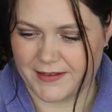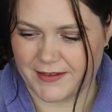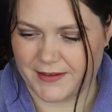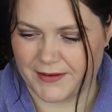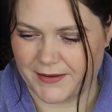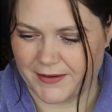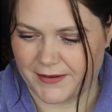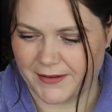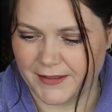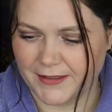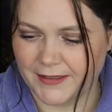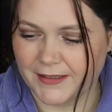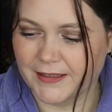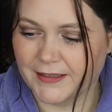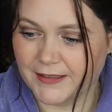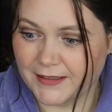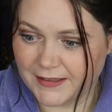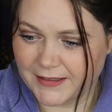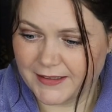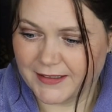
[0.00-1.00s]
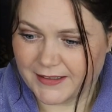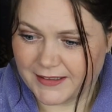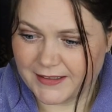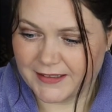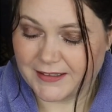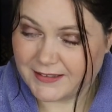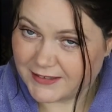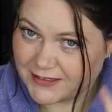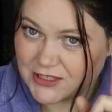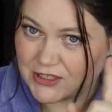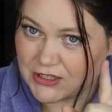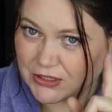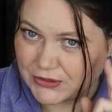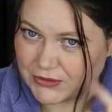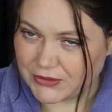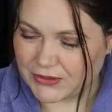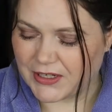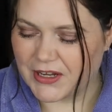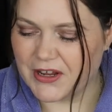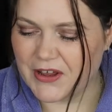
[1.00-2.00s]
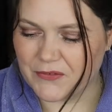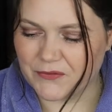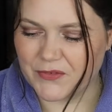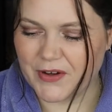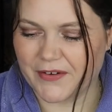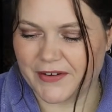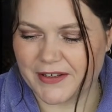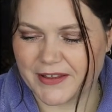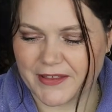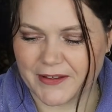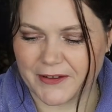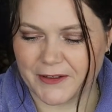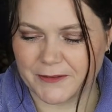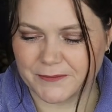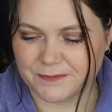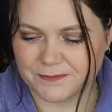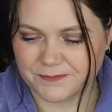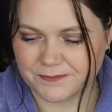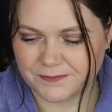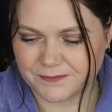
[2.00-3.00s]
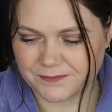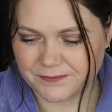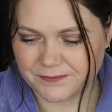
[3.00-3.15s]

so soon, very soon.